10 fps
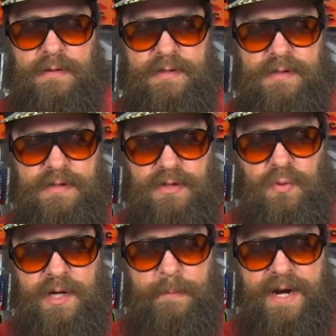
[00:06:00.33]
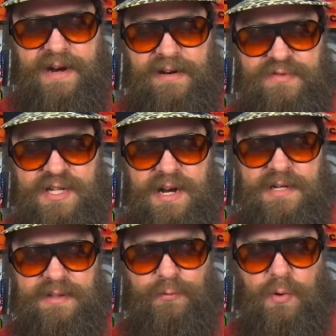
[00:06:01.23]
This is a 20 pack of
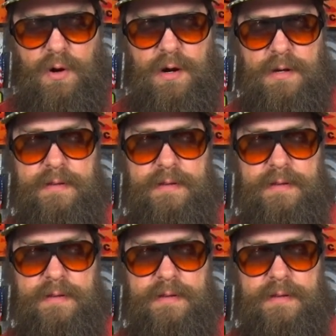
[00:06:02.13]
size 4.